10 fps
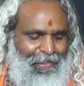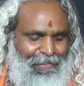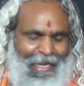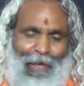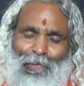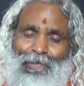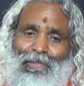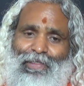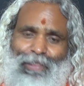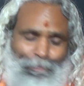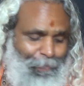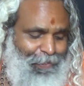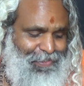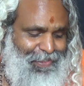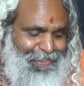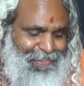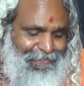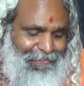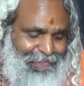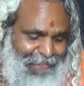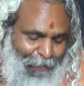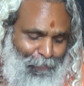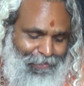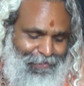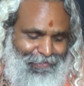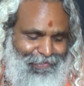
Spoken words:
now the person is drowned